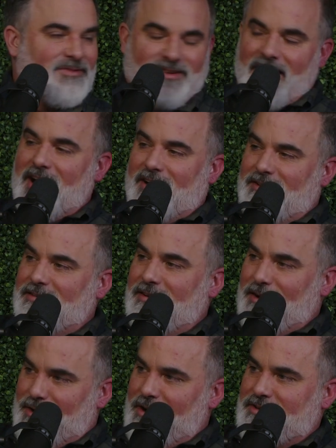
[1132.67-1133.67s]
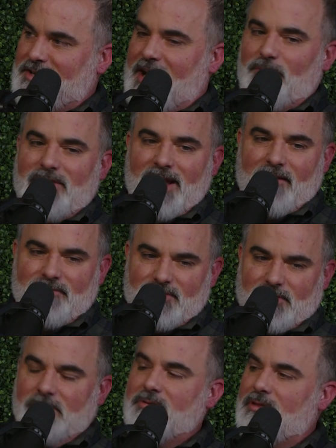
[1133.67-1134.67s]
God on our side. We have
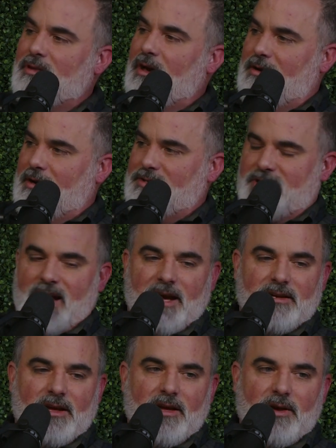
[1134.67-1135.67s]
truth on our side.